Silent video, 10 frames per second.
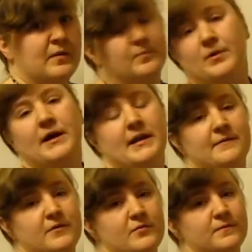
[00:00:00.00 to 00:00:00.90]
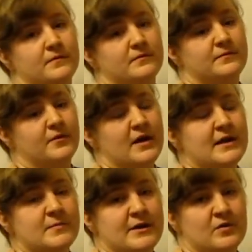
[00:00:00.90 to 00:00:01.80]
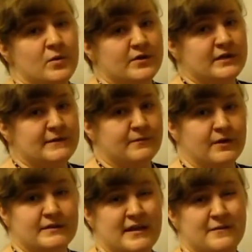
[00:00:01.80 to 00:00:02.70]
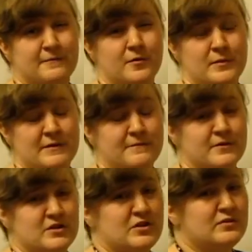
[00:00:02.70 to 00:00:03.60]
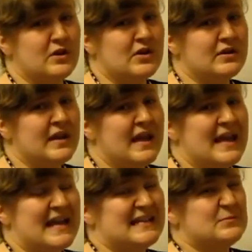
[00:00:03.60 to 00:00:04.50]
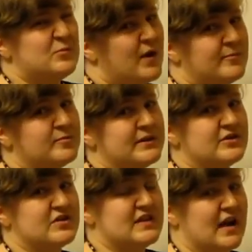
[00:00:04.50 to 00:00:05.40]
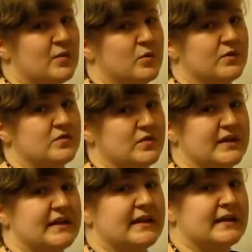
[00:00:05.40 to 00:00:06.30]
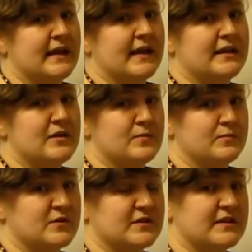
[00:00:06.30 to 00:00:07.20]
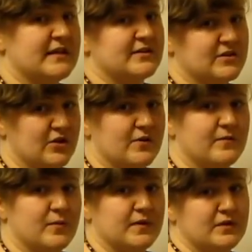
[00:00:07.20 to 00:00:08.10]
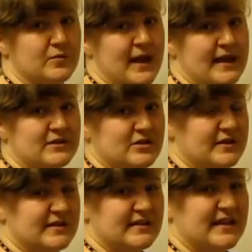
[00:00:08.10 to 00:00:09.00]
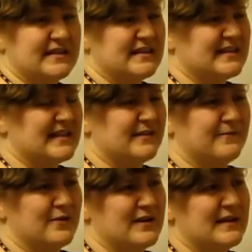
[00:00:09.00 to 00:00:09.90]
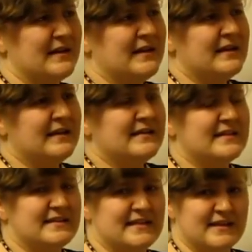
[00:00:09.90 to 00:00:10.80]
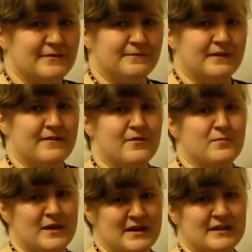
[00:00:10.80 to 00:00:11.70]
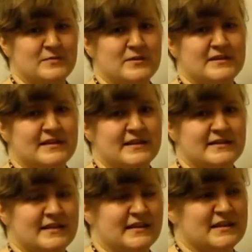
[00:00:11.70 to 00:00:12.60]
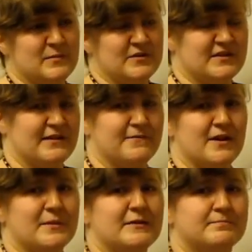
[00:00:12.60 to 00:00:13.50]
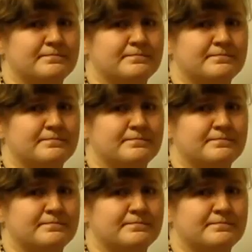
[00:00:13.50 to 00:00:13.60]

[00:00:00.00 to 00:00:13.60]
but if you've forgotten about your water kefir and let it ferment for too long, it's probably just not worth drinking and you just need to start over with a new batch because it does get a very distinctive flavor. My husband says it smells like vomit.